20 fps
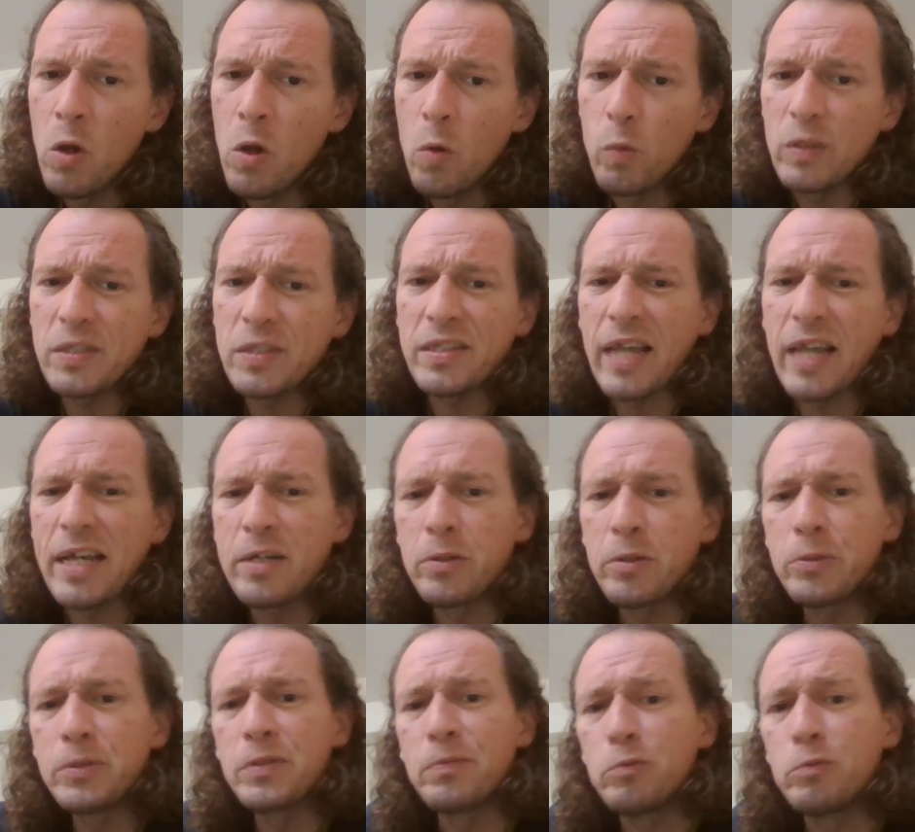With
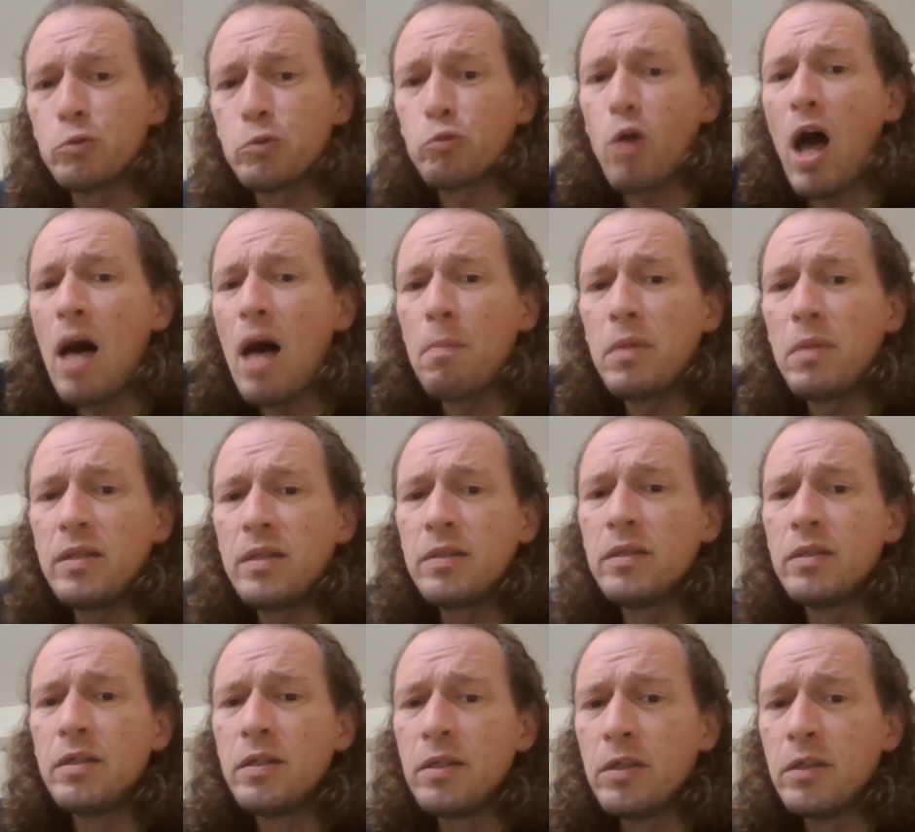cycles of drama
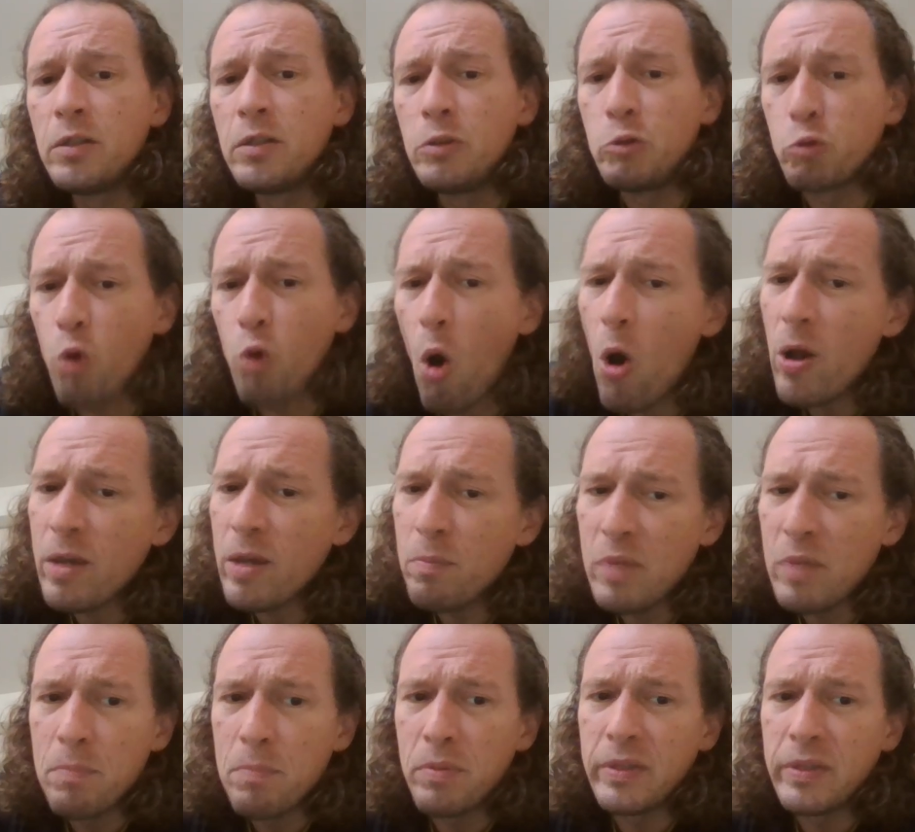drawing
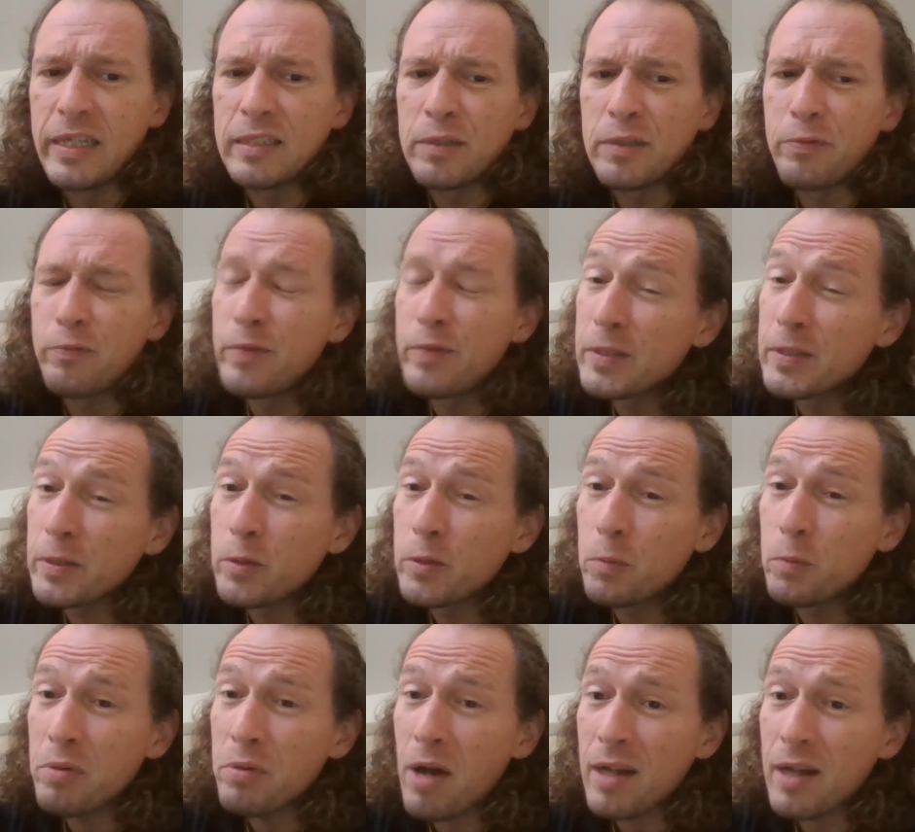people into physical
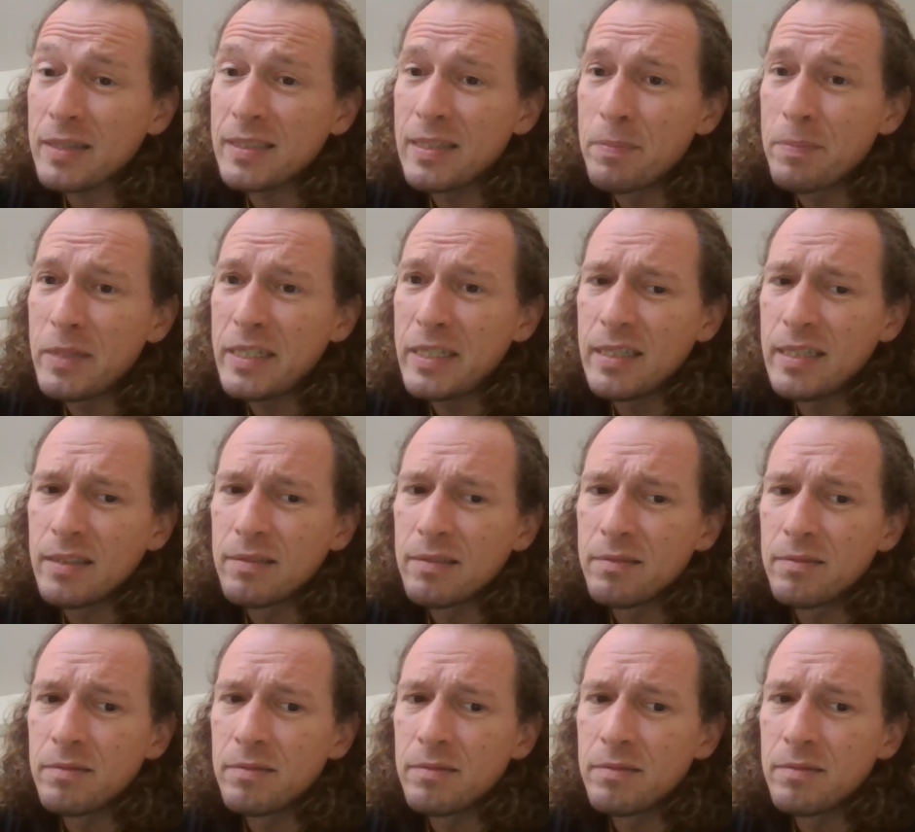proximity,